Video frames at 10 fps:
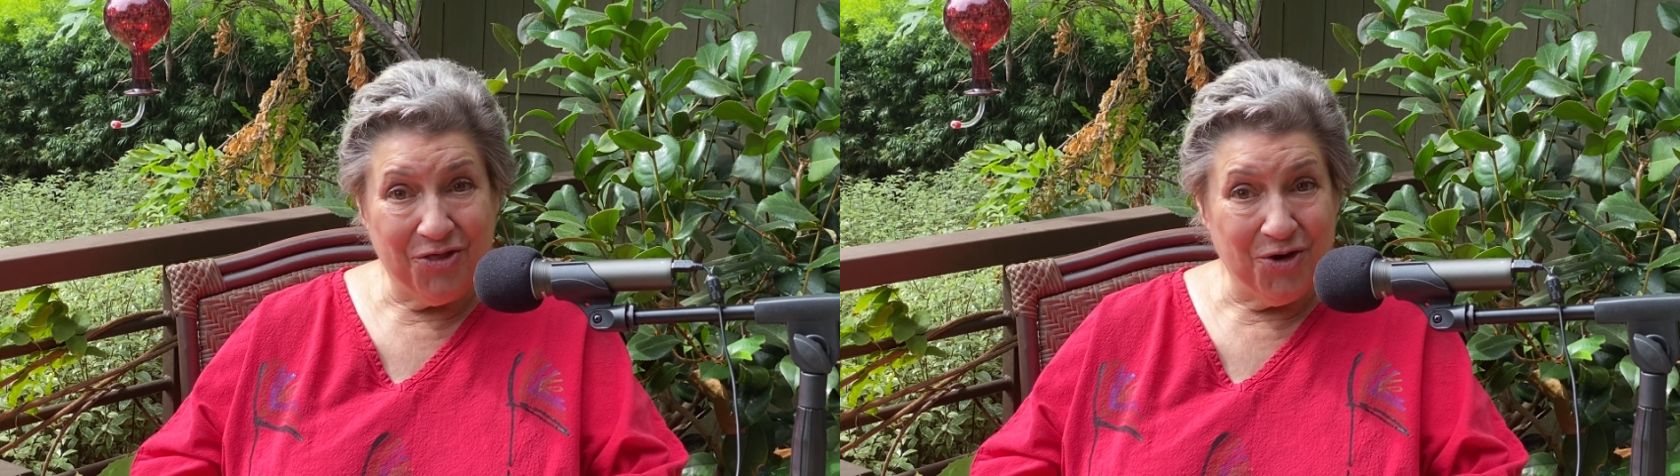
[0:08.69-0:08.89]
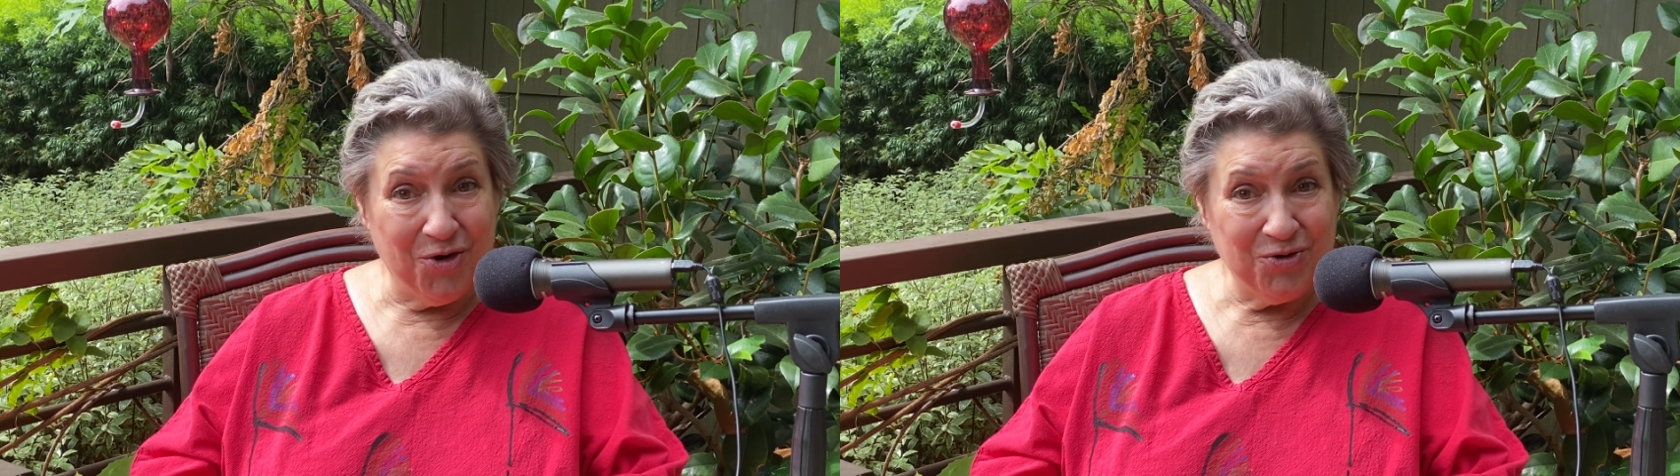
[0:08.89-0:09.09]

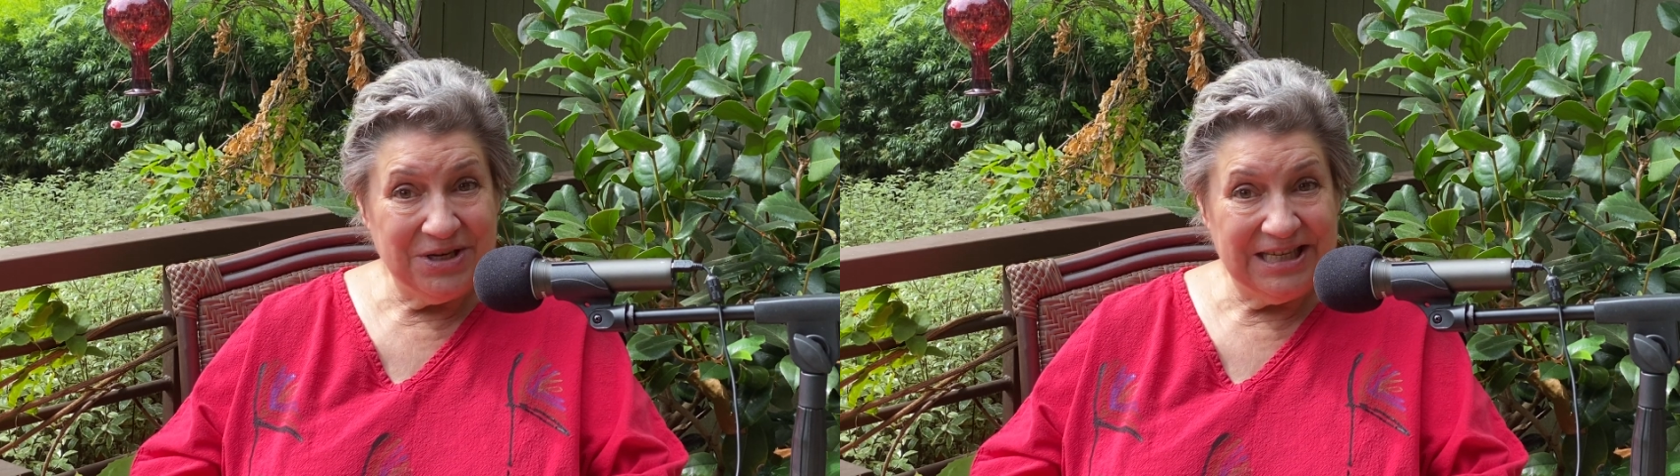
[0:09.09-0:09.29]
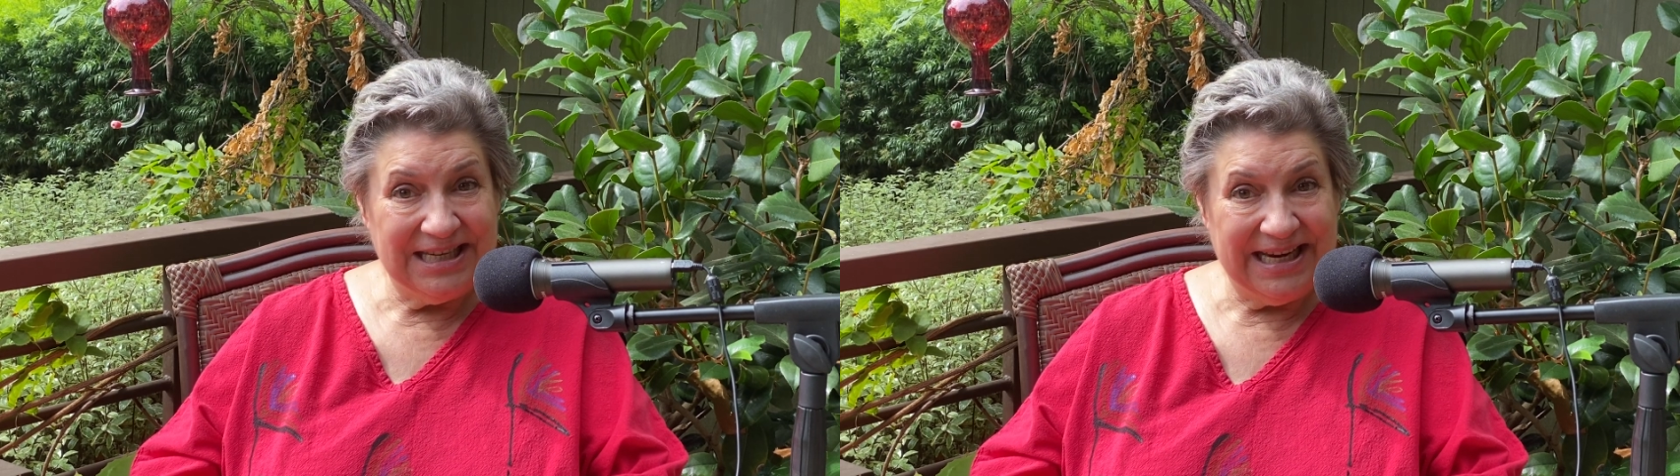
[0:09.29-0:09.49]

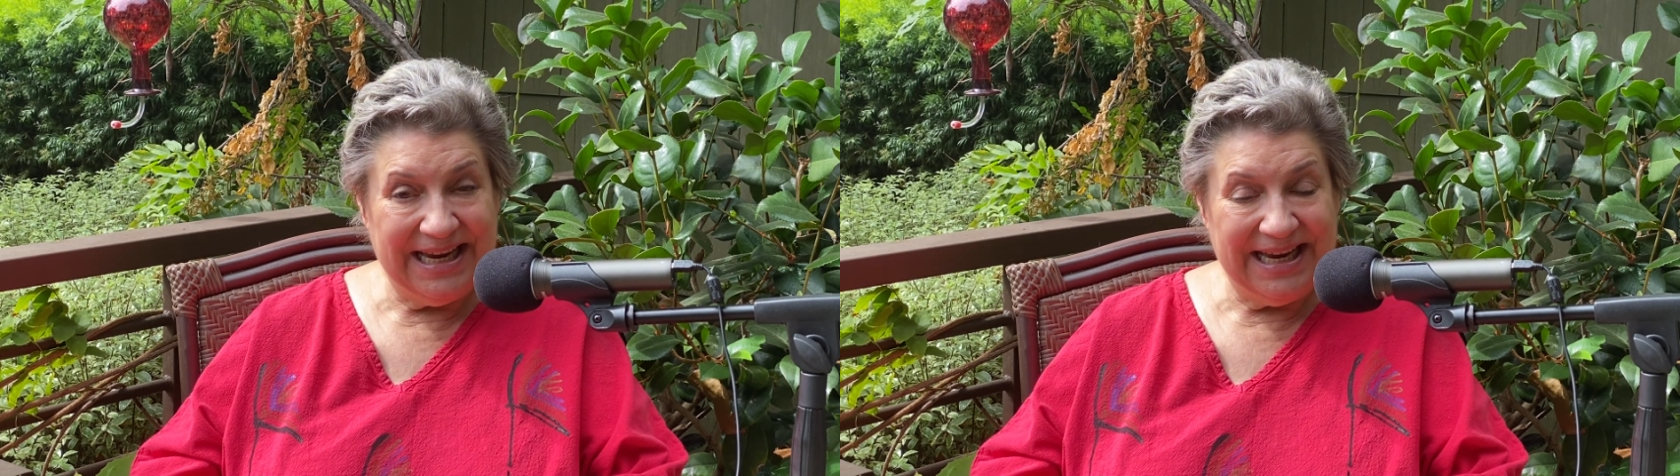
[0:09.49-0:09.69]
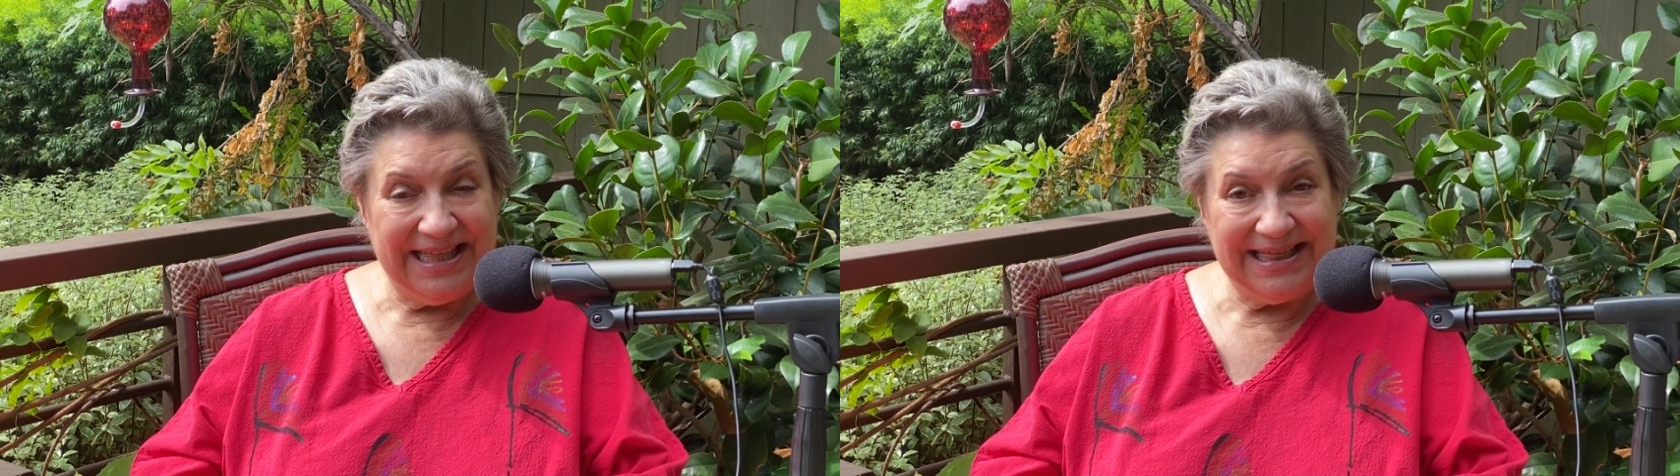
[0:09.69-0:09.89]

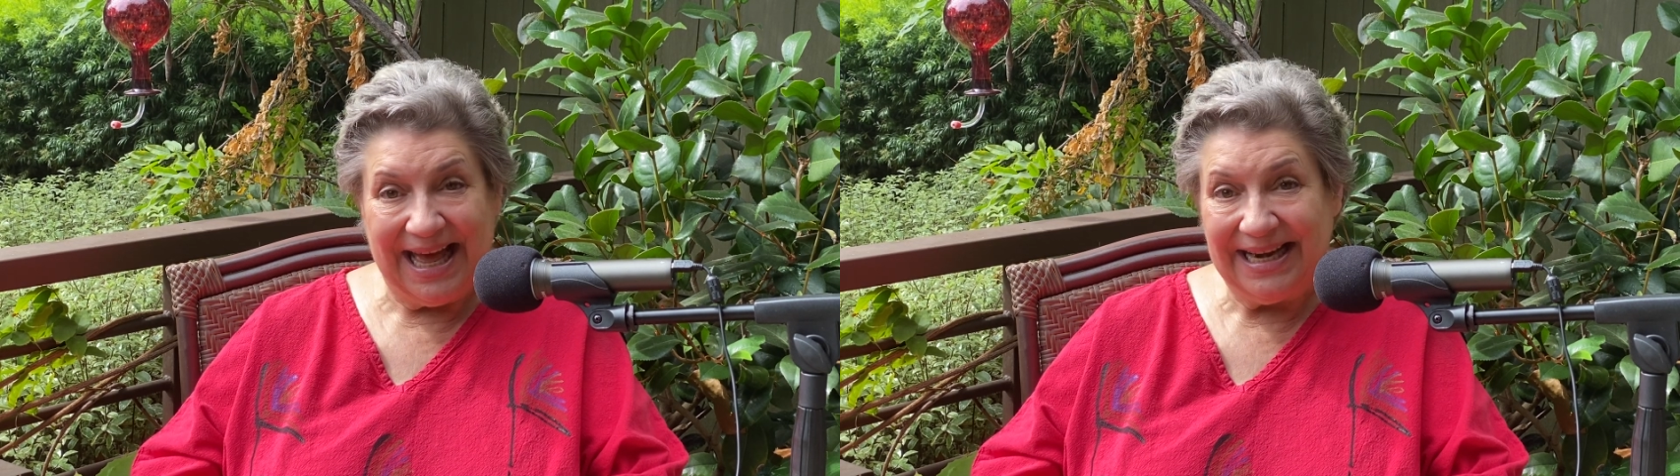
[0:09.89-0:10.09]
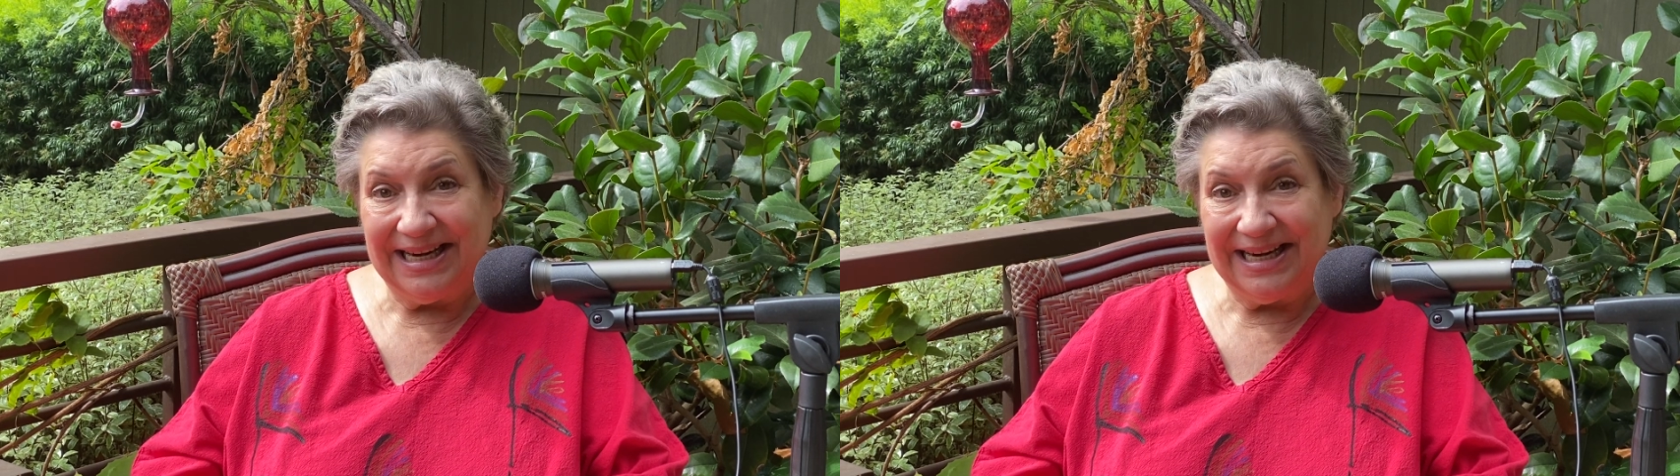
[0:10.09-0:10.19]
13, that